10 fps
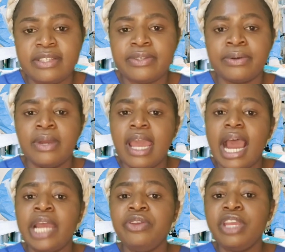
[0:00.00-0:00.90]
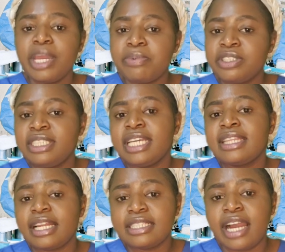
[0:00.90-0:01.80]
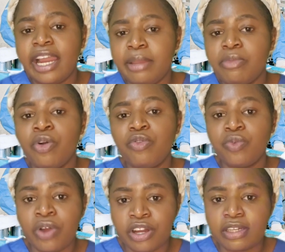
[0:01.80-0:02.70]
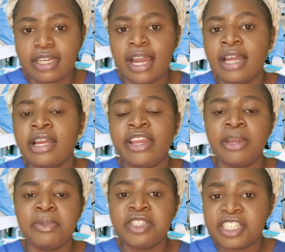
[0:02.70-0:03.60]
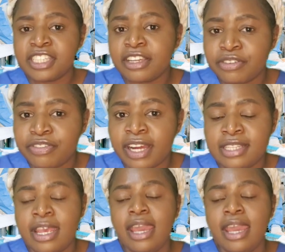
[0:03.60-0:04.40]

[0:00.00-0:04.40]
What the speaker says: So are you able to take that time of work, and are you able to sacrifice